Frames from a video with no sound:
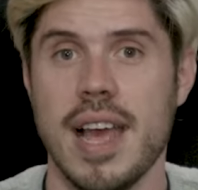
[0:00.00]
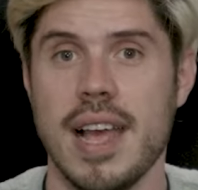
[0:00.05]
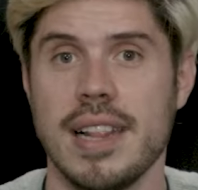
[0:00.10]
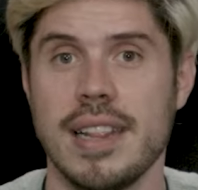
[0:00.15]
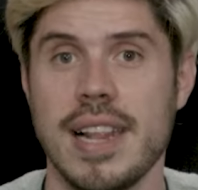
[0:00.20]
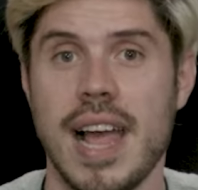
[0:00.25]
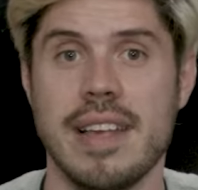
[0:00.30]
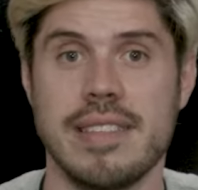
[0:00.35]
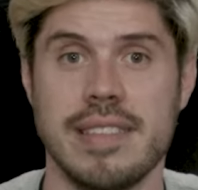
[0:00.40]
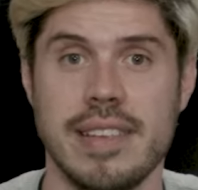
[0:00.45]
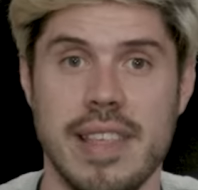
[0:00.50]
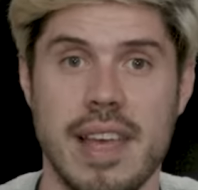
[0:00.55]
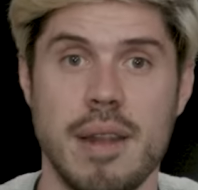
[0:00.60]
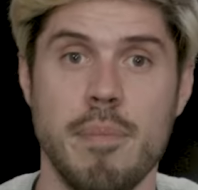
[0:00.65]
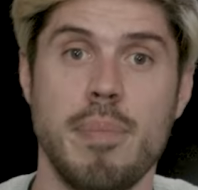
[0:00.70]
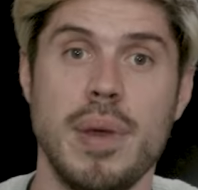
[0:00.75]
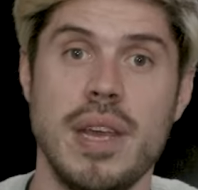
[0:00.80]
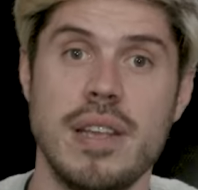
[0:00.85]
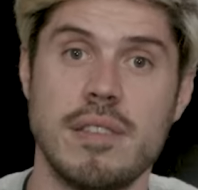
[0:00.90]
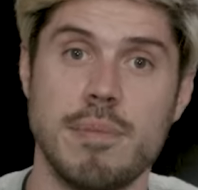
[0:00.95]
Lashley then
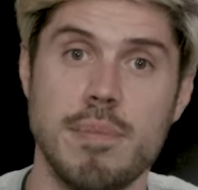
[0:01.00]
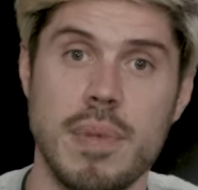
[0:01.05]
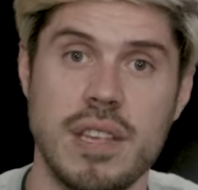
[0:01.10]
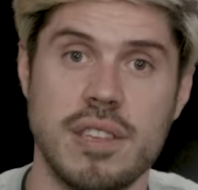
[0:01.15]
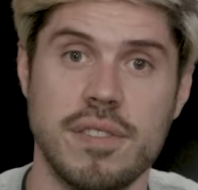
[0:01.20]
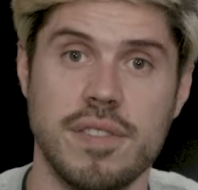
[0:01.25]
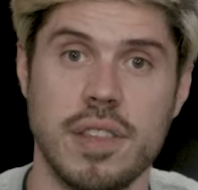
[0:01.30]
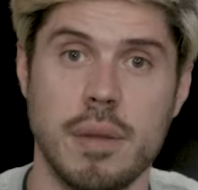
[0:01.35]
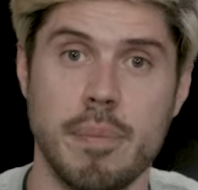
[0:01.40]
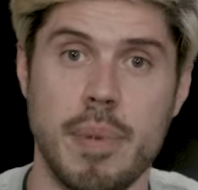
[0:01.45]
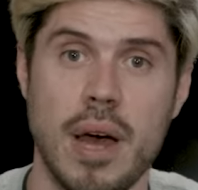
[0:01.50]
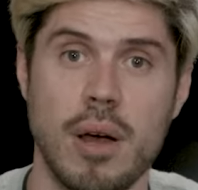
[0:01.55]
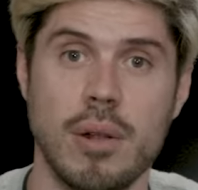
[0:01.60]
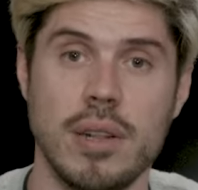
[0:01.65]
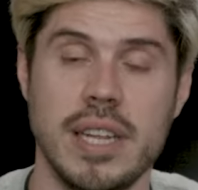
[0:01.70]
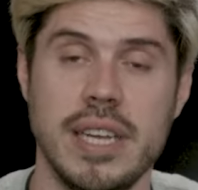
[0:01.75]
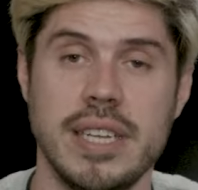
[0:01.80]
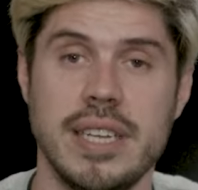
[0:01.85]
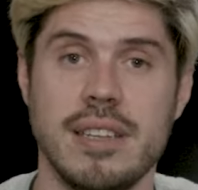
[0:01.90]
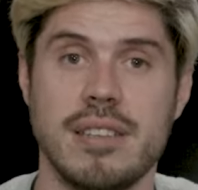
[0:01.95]
beats Miz for the belt,
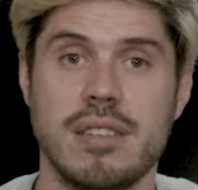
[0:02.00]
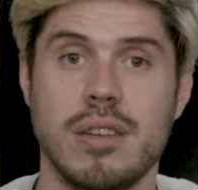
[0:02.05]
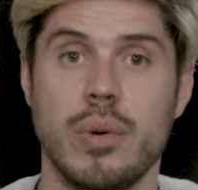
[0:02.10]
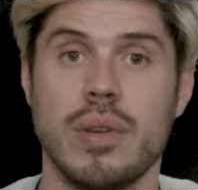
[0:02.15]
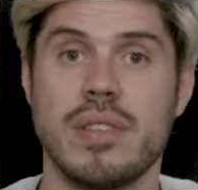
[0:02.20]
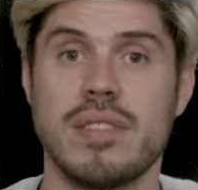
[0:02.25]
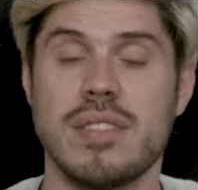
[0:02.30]
leading to, at